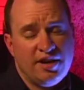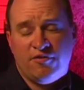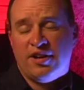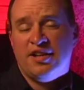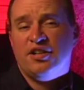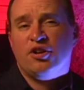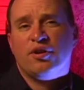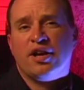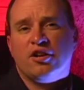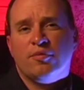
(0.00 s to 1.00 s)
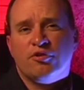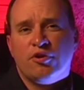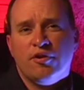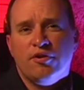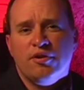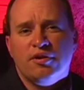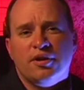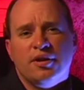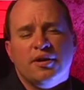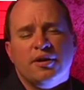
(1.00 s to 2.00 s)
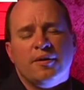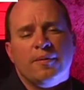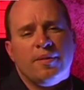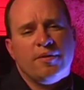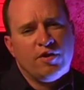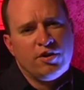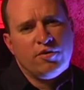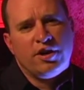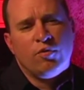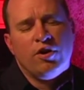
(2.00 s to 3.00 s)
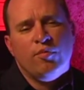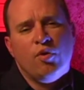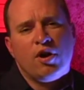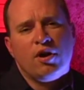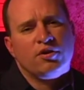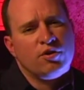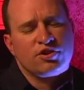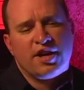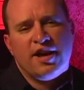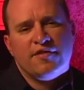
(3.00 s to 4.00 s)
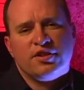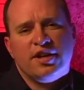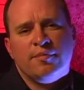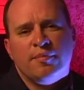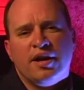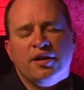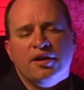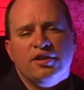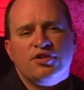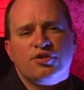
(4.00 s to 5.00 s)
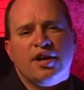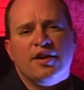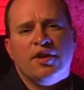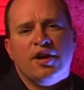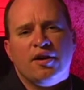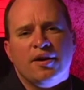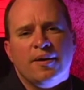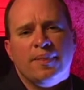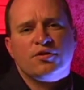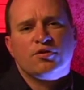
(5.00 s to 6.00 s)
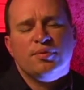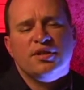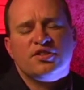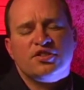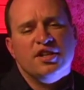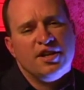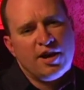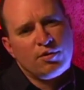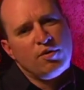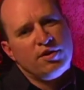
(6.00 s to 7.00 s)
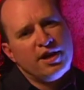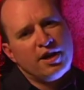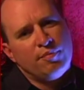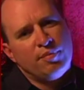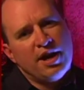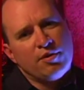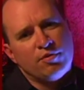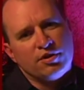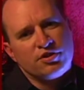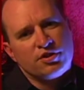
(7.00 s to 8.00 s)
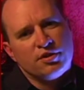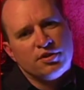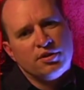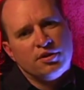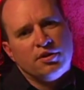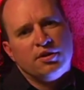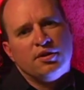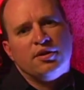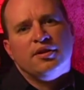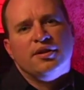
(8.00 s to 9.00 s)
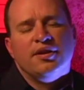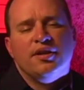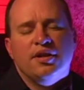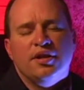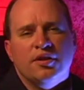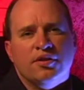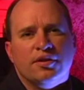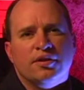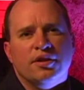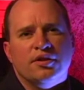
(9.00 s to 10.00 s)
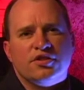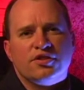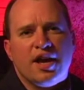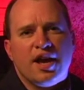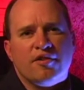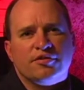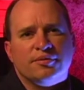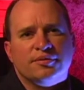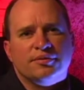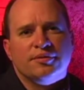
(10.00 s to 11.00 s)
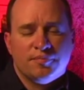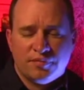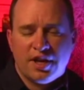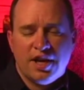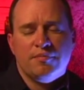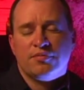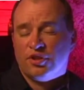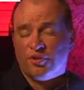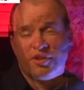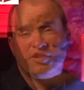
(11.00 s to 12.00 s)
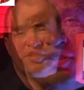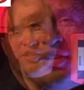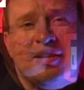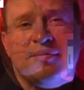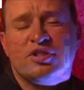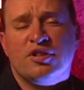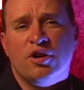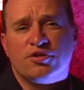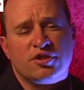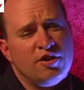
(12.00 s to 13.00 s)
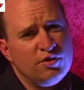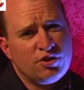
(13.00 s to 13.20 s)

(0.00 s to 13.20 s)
And if I need to go down a little bit further, if I go down 1 more, of course I'd have to add my ledger line there, and this would be a C. Now we're going down backwards in the staff. Okay, so there's the names of the notes.